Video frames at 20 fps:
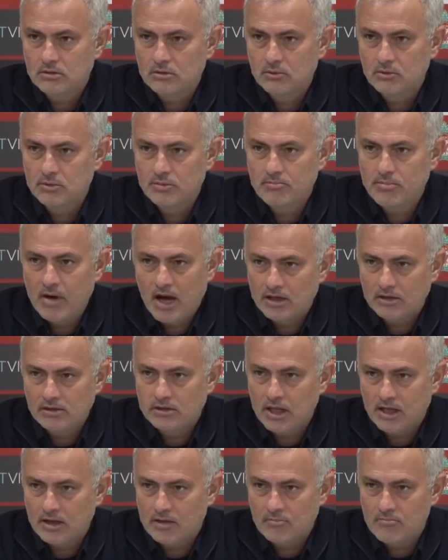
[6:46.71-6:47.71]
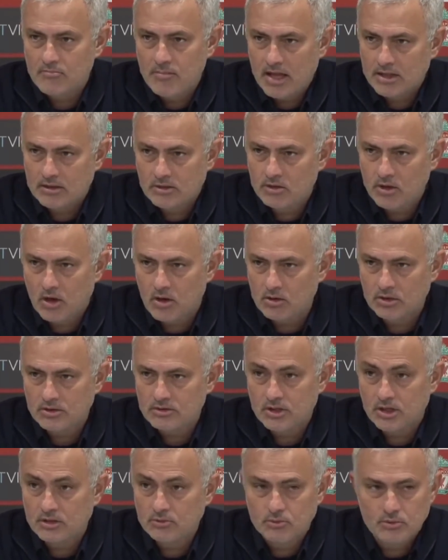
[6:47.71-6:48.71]
like mad
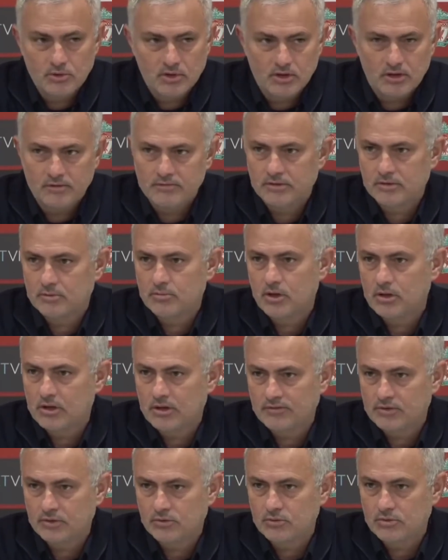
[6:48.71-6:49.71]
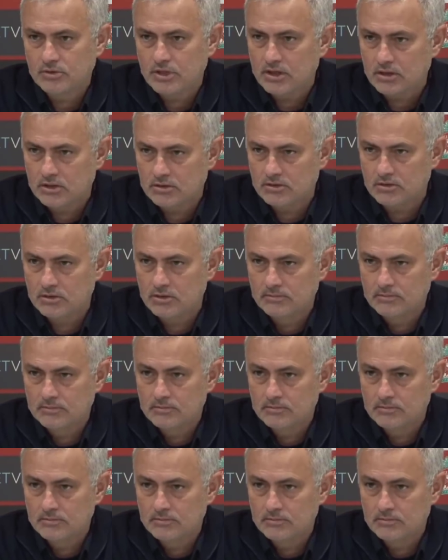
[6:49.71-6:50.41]
dogs, and we recover the ball after 2 seconds.